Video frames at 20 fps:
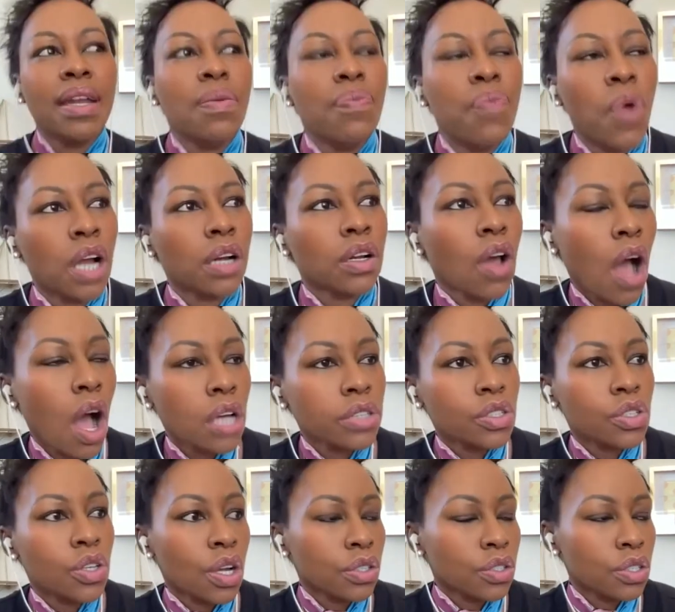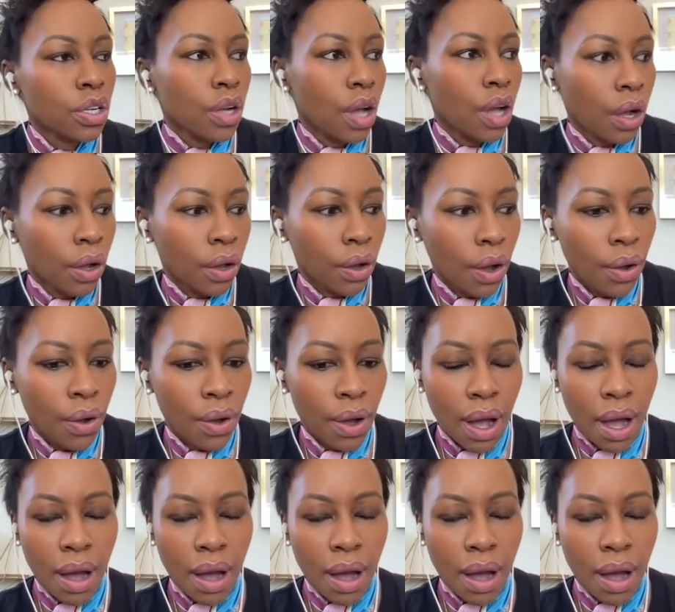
a podcast not too long ago